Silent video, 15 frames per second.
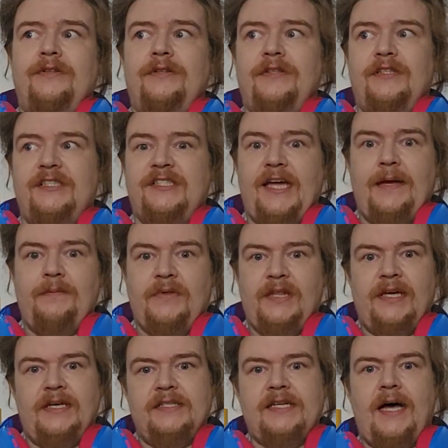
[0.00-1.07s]
The same
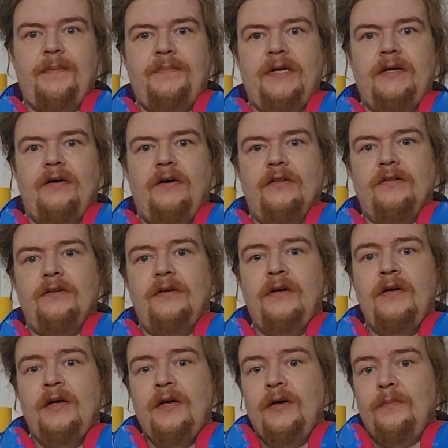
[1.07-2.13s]
thing is happening on
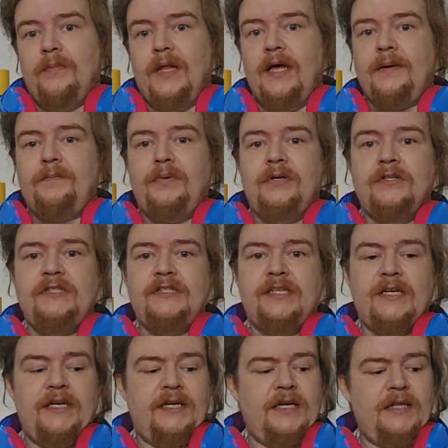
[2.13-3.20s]
Blackbird
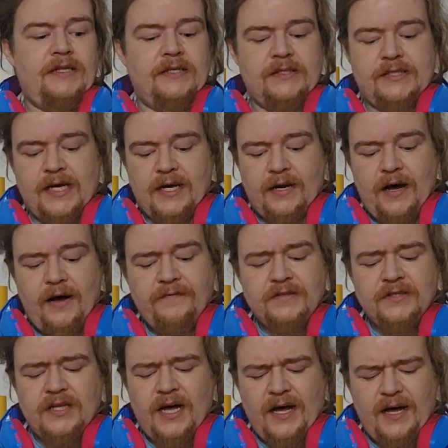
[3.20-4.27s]
sing in the dead of the
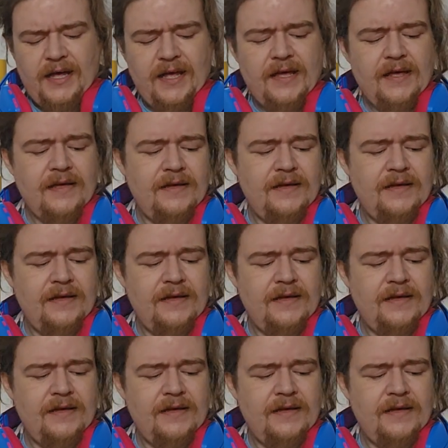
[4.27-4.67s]
night.